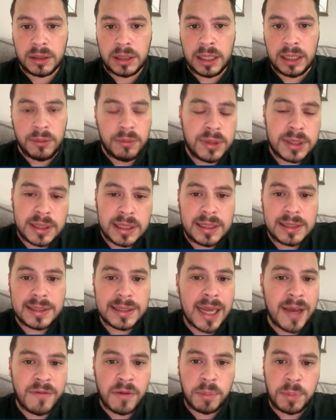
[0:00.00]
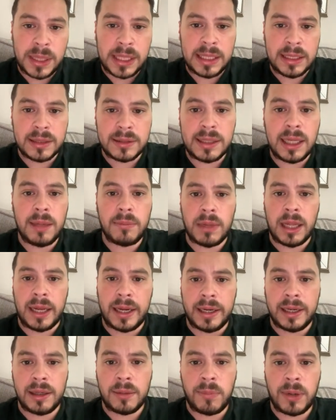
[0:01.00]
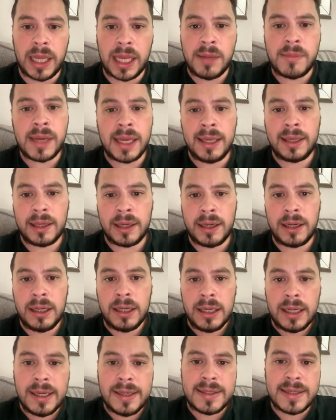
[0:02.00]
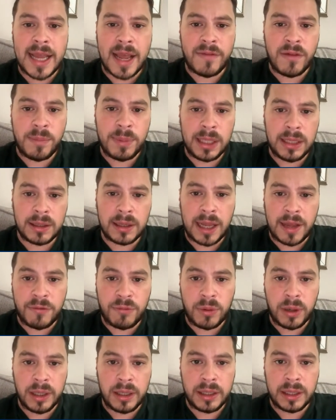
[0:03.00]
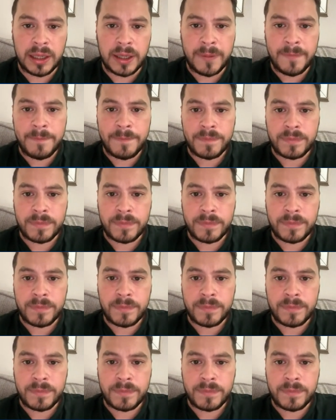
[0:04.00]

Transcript: He's never been a deep-lying playmaker. He's never been a left winger.